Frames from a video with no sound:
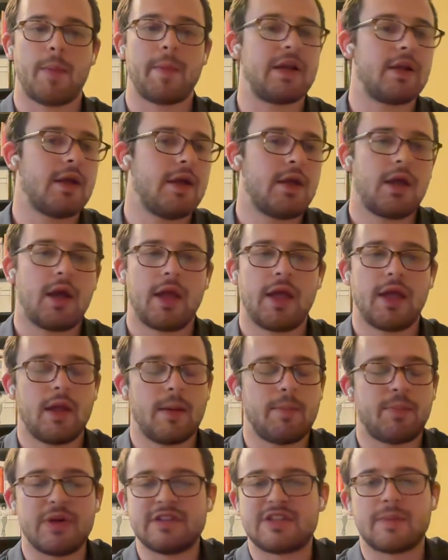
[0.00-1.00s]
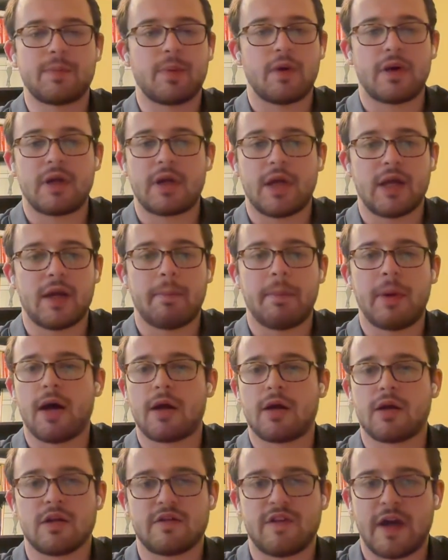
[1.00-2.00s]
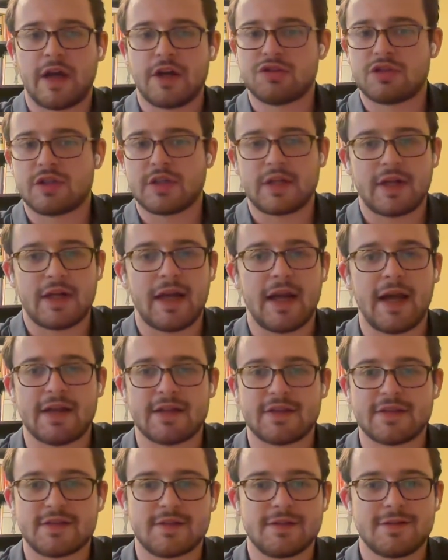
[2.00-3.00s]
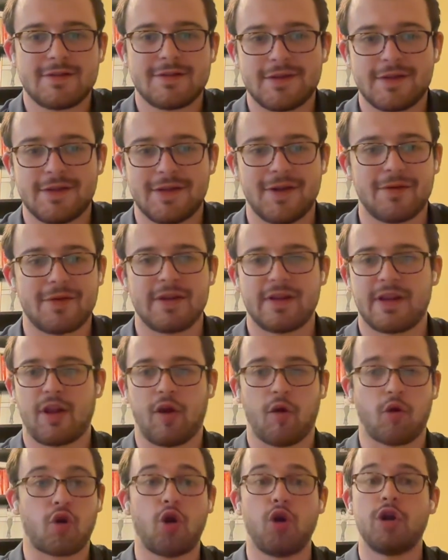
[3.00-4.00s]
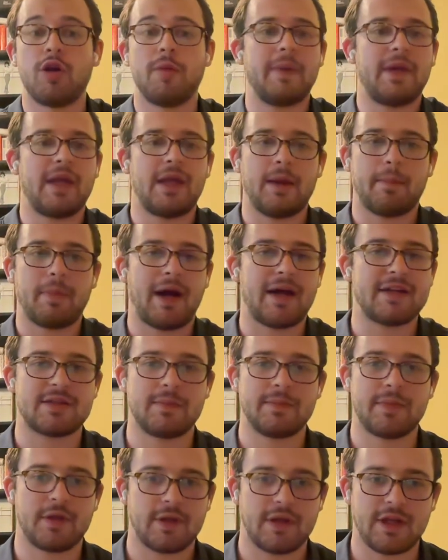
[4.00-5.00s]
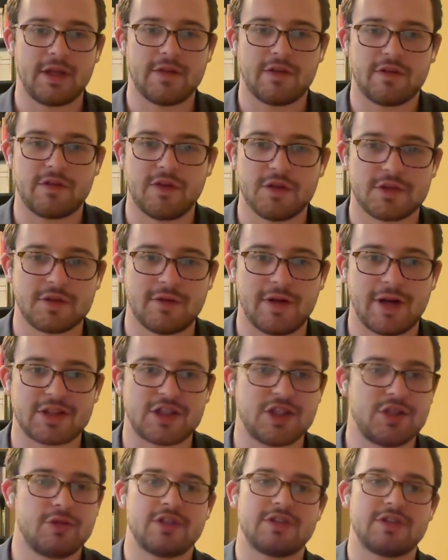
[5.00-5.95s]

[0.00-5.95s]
I mean, in principle, in a bottle of hydrogen gas, there could be a possibility of a fusion reaction.